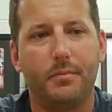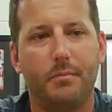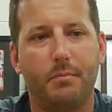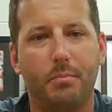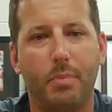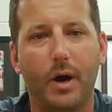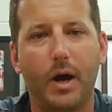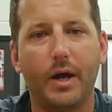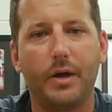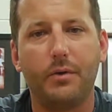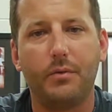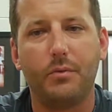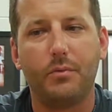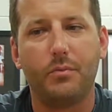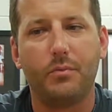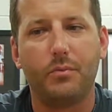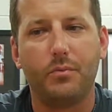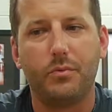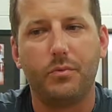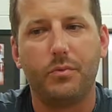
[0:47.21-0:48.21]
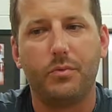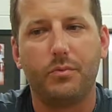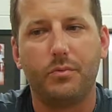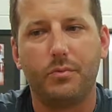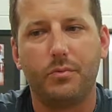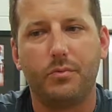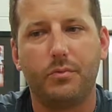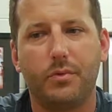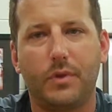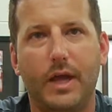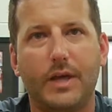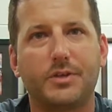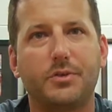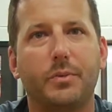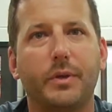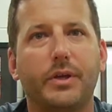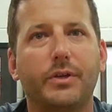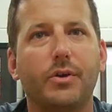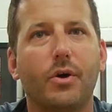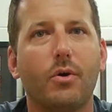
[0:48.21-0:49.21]
But last
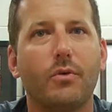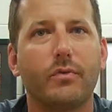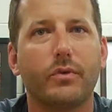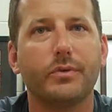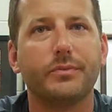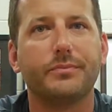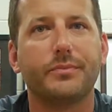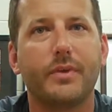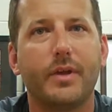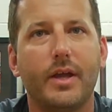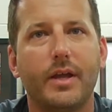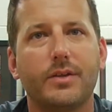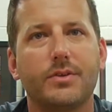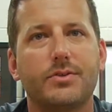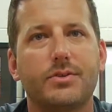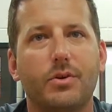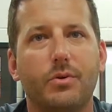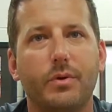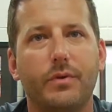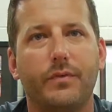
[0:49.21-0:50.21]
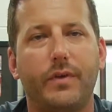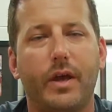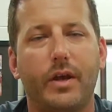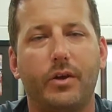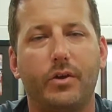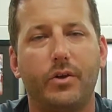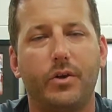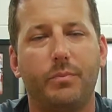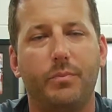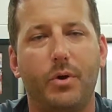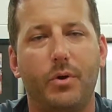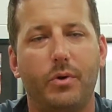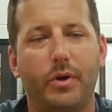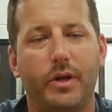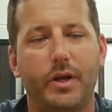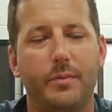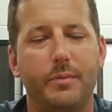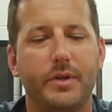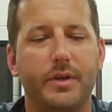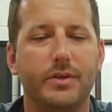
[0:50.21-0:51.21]
week's over, and so we've got a good opponent
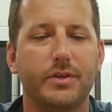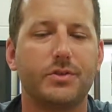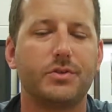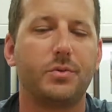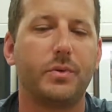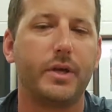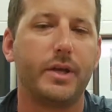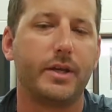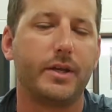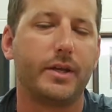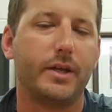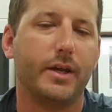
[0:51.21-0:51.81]
coming in this week,